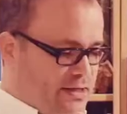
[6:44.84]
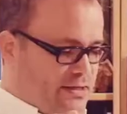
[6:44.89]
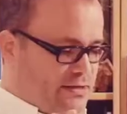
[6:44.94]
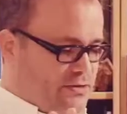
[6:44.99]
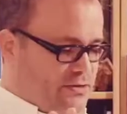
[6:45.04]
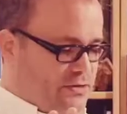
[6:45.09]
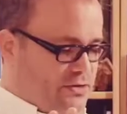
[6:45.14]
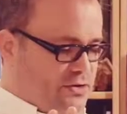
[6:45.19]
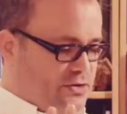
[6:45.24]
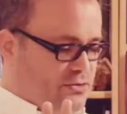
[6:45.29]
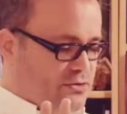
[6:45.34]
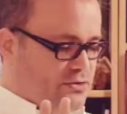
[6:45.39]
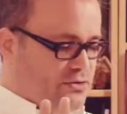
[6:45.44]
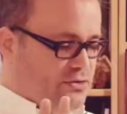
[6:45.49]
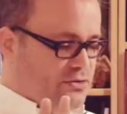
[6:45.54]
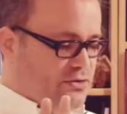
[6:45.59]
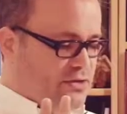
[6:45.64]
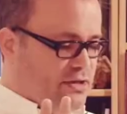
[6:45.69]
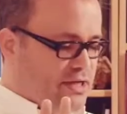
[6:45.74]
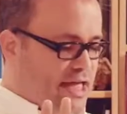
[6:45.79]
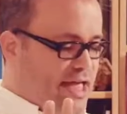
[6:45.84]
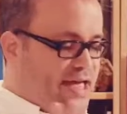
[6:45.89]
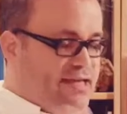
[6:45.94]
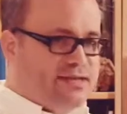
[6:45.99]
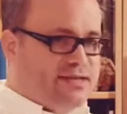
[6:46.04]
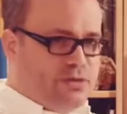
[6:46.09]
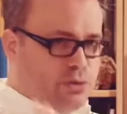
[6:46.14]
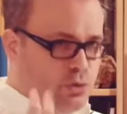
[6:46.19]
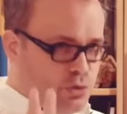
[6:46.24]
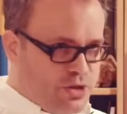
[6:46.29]
So you're
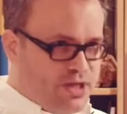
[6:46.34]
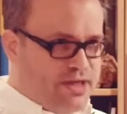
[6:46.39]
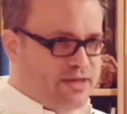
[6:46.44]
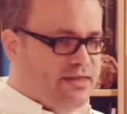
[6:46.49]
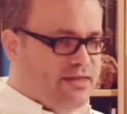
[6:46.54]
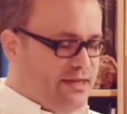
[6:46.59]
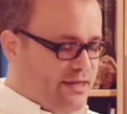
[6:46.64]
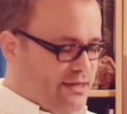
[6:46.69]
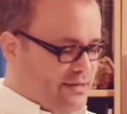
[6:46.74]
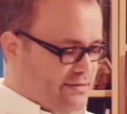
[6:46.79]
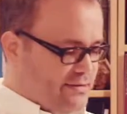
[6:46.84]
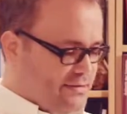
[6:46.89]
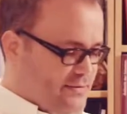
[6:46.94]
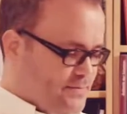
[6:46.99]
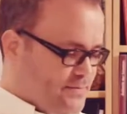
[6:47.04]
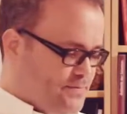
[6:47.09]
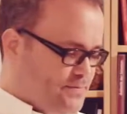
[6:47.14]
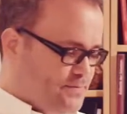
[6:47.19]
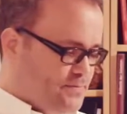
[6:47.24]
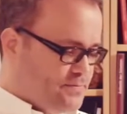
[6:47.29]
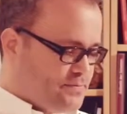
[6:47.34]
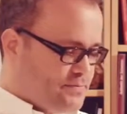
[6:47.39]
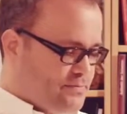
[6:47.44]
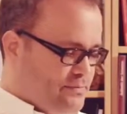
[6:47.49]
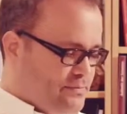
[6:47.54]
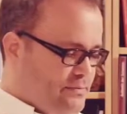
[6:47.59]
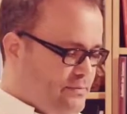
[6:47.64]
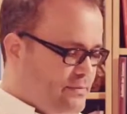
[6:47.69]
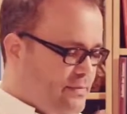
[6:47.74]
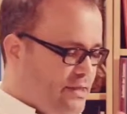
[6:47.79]
excluding things.
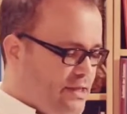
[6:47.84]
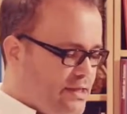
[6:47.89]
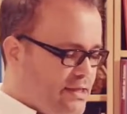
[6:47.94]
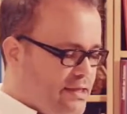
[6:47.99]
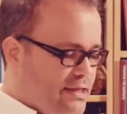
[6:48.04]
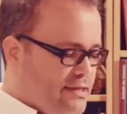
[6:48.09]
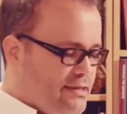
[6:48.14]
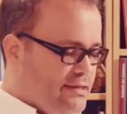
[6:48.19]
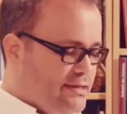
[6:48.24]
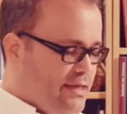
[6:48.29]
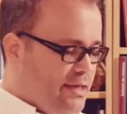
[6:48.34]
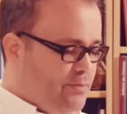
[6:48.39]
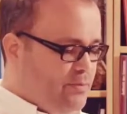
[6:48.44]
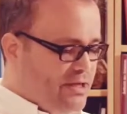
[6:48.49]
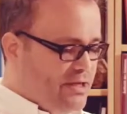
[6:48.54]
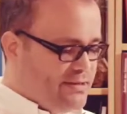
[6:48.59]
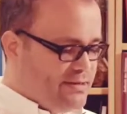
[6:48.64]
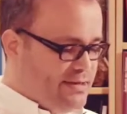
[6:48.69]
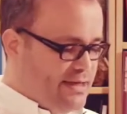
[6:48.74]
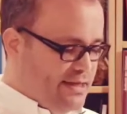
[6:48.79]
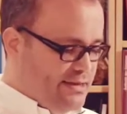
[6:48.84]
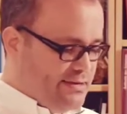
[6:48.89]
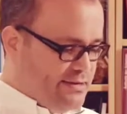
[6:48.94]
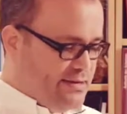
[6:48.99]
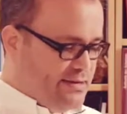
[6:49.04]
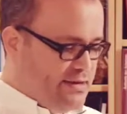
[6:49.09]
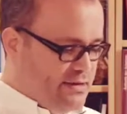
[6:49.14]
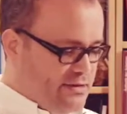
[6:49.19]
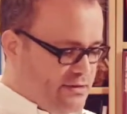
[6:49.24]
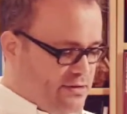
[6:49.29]
And Taleb extends
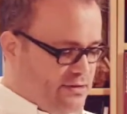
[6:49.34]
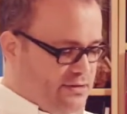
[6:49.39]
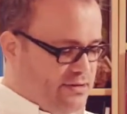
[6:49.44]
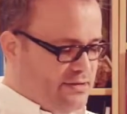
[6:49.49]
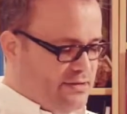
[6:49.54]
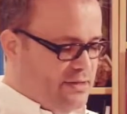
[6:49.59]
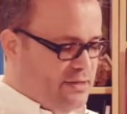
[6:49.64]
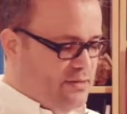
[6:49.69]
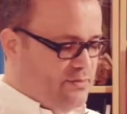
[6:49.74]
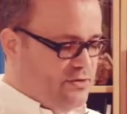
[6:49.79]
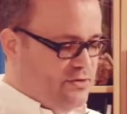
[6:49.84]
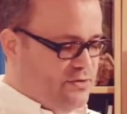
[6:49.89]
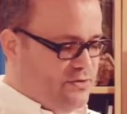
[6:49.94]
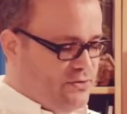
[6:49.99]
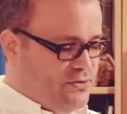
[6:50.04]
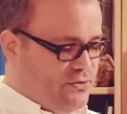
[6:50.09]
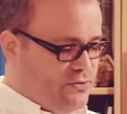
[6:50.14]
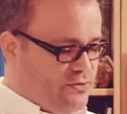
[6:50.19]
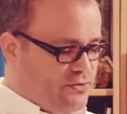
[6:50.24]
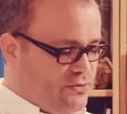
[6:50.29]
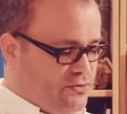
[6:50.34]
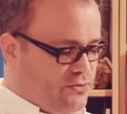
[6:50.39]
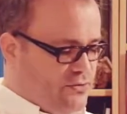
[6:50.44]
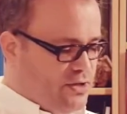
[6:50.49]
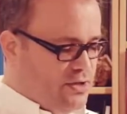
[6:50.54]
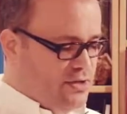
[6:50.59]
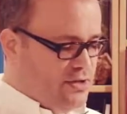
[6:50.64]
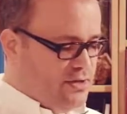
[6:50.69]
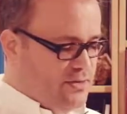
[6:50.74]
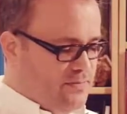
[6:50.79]
that concept to
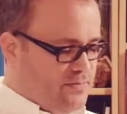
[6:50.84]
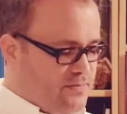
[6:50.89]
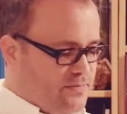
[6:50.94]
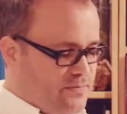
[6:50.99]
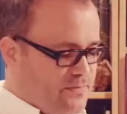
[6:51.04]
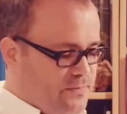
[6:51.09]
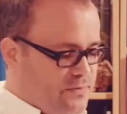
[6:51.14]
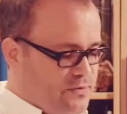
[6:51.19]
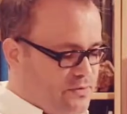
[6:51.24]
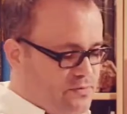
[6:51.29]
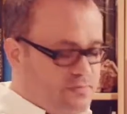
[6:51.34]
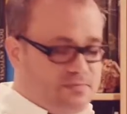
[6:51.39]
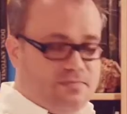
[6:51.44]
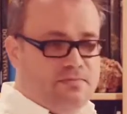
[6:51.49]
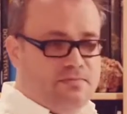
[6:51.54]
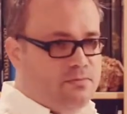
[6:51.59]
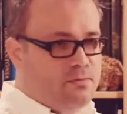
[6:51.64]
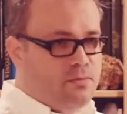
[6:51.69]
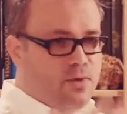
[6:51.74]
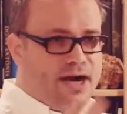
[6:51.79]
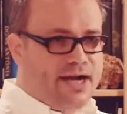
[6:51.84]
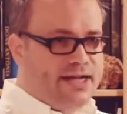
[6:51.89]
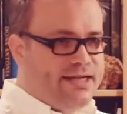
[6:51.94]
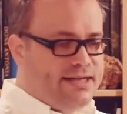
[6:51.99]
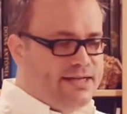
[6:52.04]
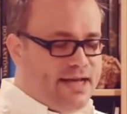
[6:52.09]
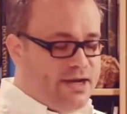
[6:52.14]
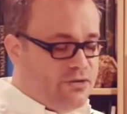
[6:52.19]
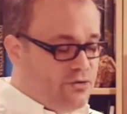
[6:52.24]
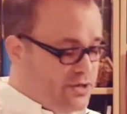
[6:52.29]

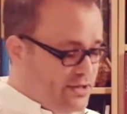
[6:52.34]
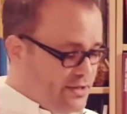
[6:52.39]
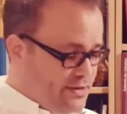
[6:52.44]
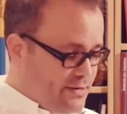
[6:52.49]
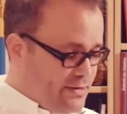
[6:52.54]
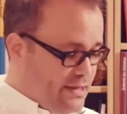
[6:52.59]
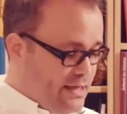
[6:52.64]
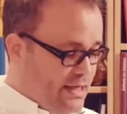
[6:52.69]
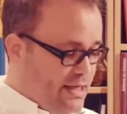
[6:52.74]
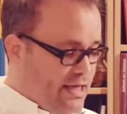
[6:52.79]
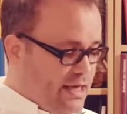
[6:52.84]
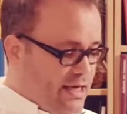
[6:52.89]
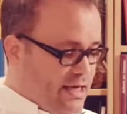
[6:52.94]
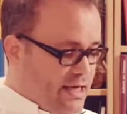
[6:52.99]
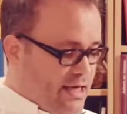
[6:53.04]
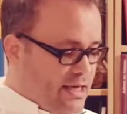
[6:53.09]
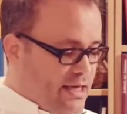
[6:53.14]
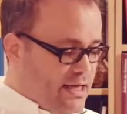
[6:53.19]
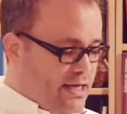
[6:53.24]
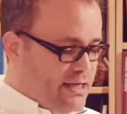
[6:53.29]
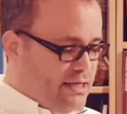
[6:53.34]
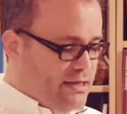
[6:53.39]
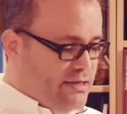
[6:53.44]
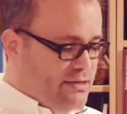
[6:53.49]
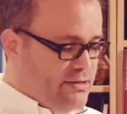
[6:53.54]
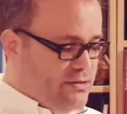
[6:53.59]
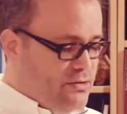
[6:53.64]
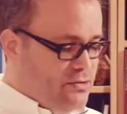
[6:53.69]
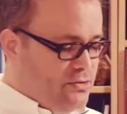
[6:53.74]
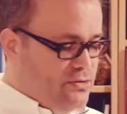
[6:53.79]
wide area
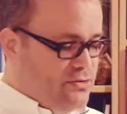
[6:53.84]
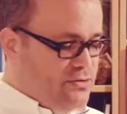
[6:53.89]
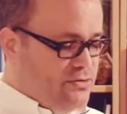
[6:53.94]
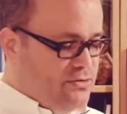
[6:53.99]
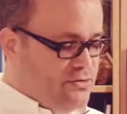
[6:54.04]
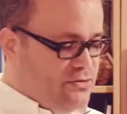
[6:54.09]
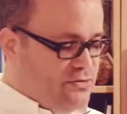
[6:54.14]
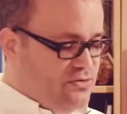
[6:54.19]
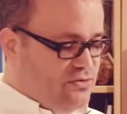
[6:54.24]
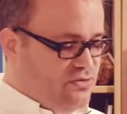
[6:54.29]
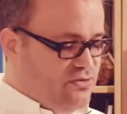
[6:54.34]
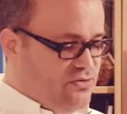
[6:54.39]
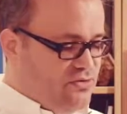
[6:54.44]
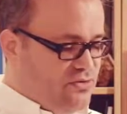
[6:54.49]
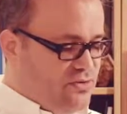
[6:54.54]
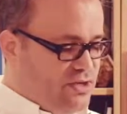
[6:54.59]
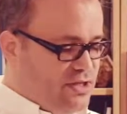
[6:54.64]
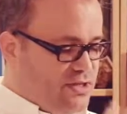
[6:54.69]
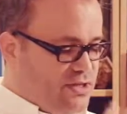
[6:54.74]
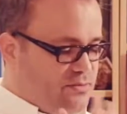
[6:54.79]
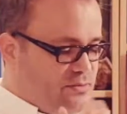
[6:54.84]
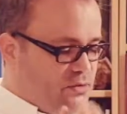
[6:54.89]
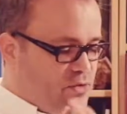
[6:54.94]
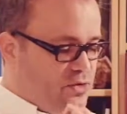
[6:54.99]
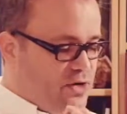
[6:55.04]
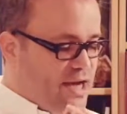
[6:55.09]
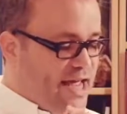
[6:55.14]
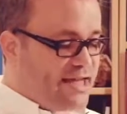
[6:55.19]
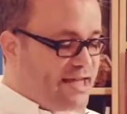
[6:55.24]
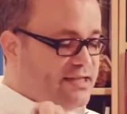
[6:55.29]
and to a
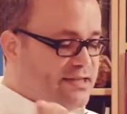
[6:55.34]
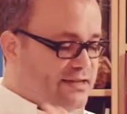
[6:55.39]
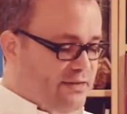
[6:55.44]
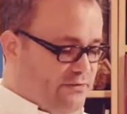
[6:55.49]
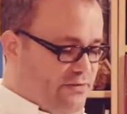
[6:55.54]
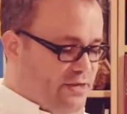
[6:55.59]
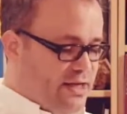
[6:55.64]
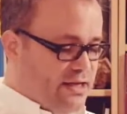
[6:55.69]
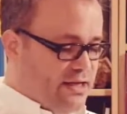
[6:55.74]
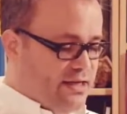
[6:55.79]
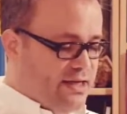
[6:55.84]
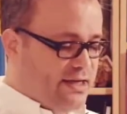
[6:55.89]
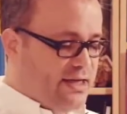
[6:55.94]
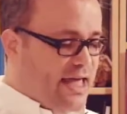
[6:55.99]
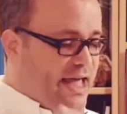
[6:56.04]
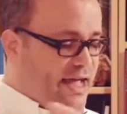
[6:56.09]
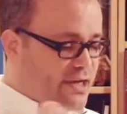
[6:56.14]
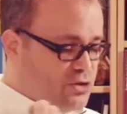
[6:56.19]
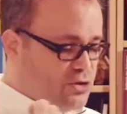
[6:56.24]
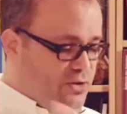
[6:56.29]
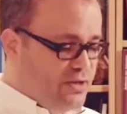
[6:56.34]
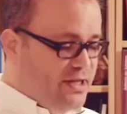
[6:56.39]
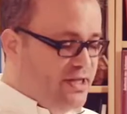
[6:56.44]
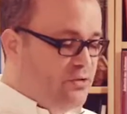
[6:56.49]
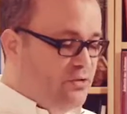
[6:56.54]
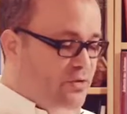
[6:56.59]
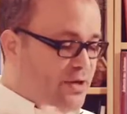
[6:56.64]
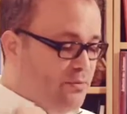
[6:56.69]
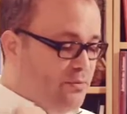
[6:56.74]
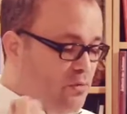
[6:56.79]
more active thing, like actually
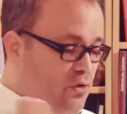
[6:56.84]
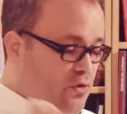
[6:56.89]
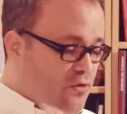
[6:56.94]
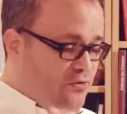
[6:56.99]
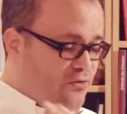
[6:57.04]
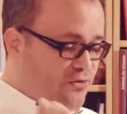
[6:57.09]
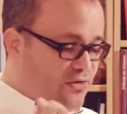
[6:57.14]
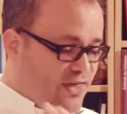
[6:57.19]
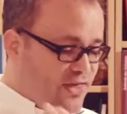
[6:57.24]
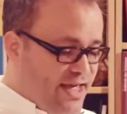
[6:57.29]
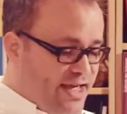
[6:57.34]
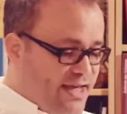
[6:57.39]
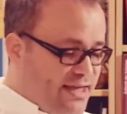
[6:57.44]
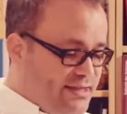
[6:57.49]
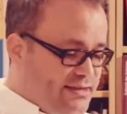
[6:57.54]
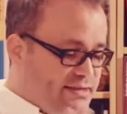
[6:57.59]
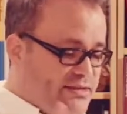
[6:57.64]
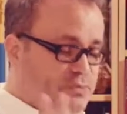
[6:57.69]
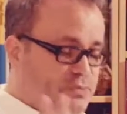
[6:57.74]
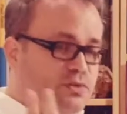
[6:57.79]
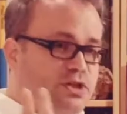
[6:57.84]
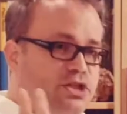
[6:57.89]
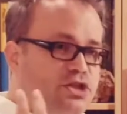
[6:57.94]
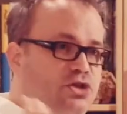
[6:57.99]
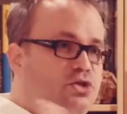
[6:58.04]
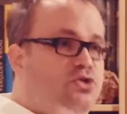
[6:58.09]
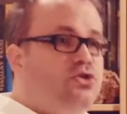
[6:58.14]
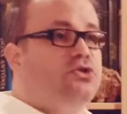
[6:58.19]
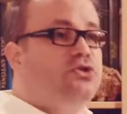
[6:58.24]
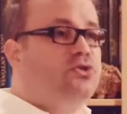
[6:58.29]
remove things
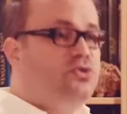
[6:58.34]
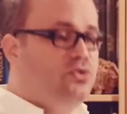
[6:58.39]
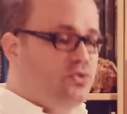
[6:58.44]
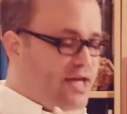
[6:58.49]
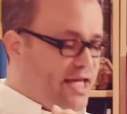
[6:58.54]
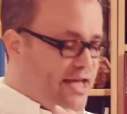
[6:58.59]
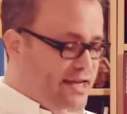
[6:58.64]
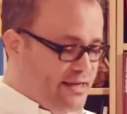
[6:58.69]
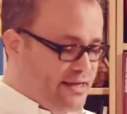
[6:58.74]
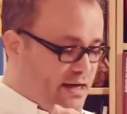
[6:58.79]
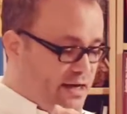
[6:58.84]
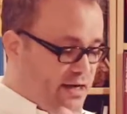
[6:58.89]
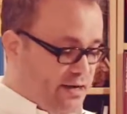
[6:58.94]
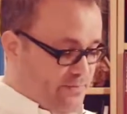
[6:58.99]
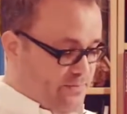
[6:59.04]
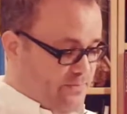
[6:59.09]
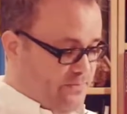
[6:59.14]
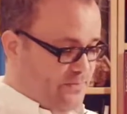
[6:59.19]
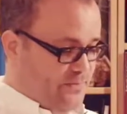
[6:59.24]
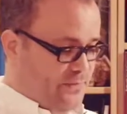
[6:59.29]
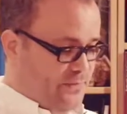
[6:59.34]
which could create harm,